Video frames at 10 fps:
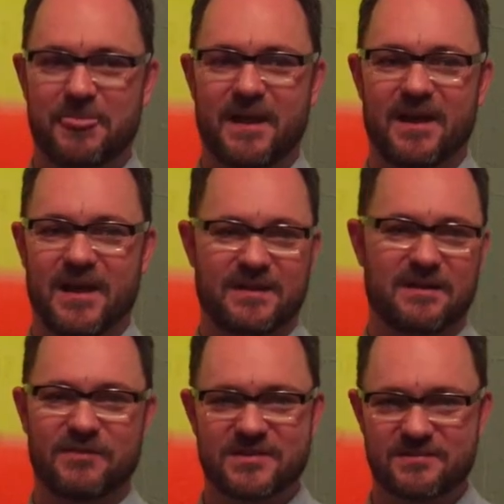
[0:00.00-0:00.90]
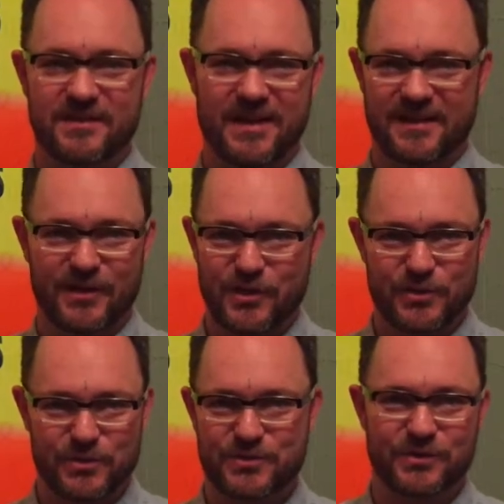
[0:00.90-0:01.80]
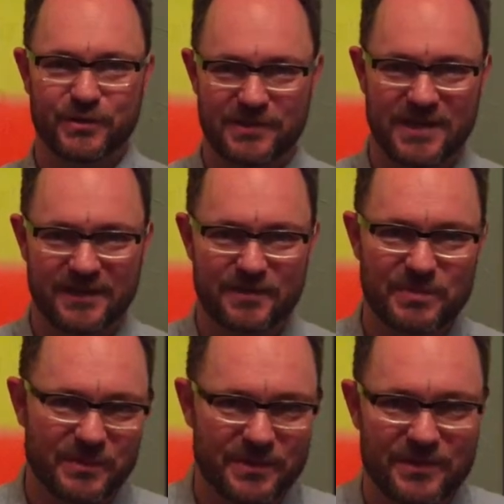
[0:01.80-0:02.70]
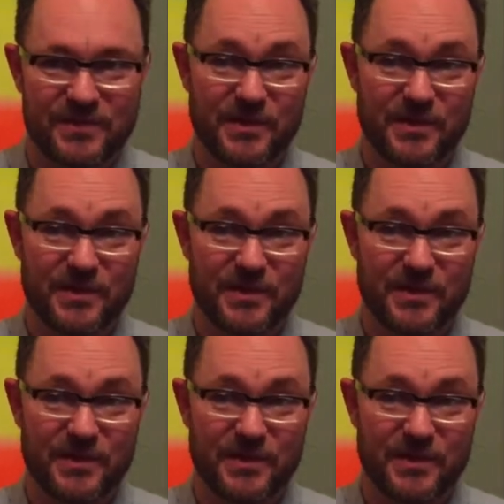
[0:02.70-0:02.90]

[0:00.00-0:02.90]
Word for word: Uh, had never like used or looked at a computer.